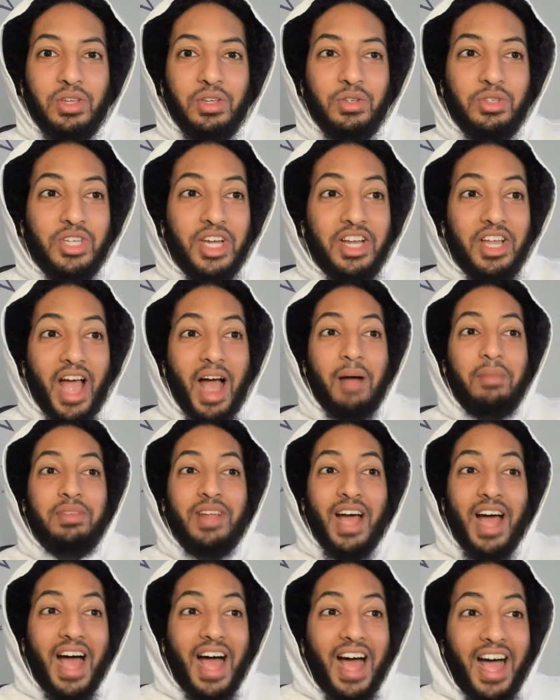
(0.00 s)
You said I
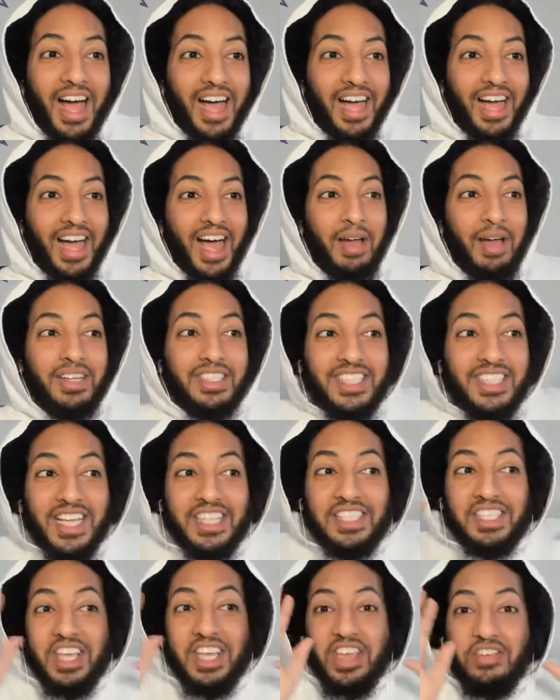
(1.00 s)
didn't say
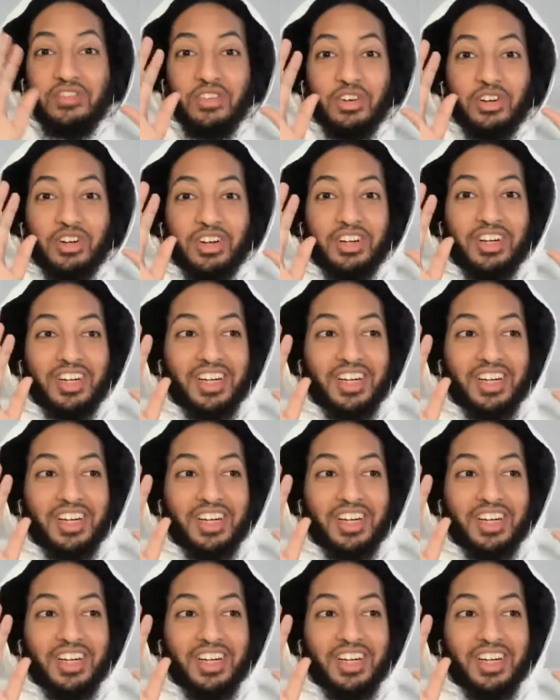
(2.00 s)
he's evil.